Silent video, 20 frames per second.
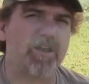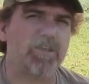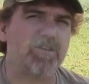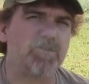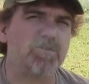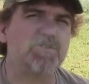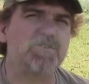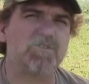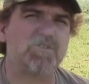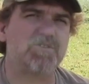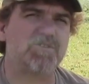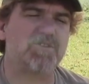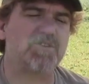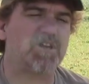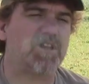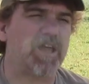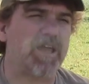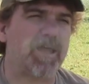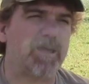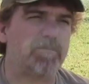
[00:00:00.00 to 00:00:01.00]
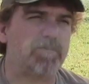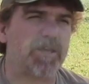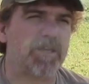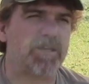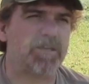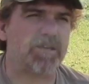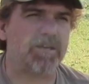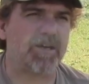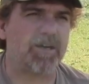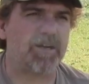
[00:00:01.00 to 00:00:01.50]
of users claim
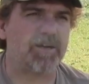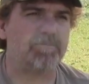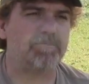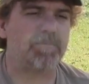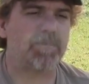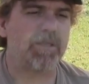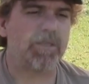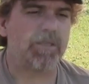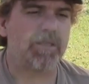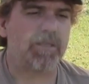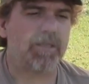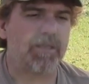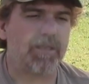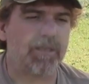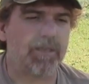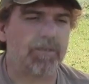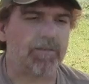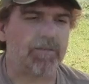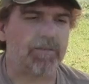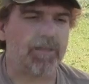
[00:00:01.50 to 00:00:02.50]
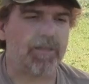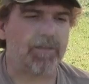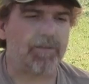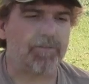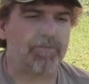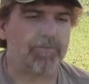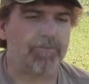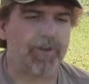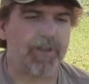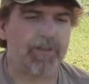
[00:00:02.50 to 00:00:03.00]

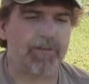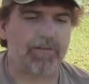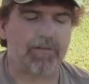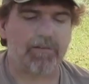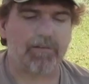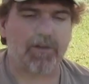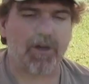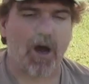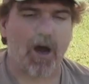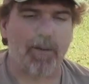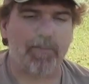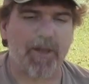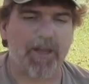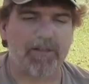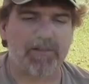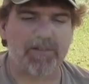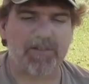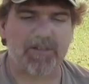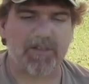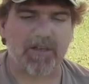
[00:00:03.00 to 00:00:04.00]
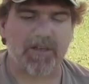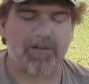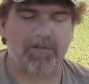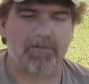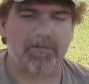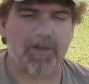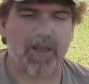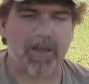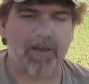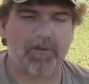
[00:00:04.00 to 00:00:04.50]
in written comments
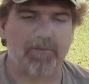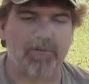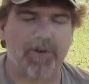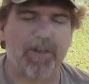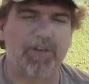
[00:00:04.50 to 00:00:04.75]
and